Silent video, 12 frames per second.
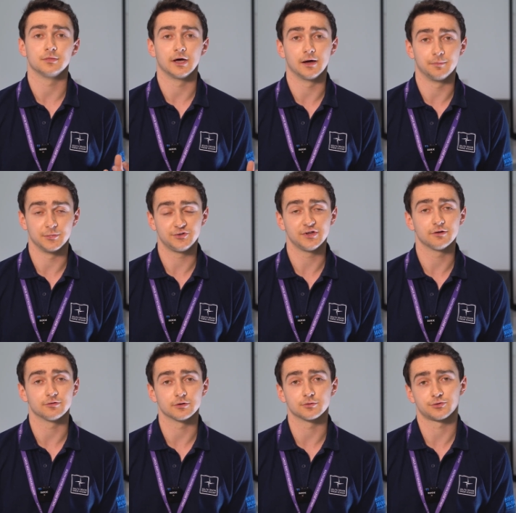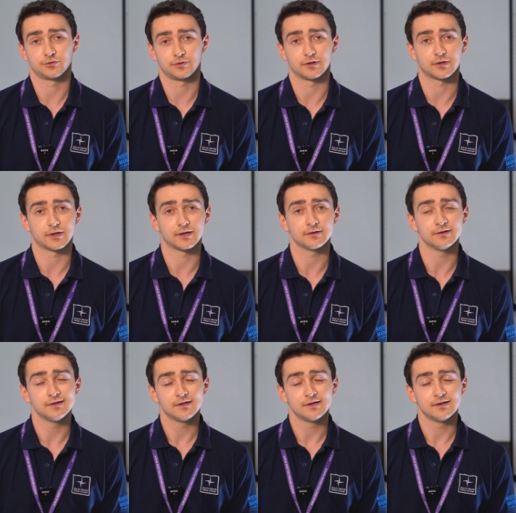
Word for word: uh, materials, okay?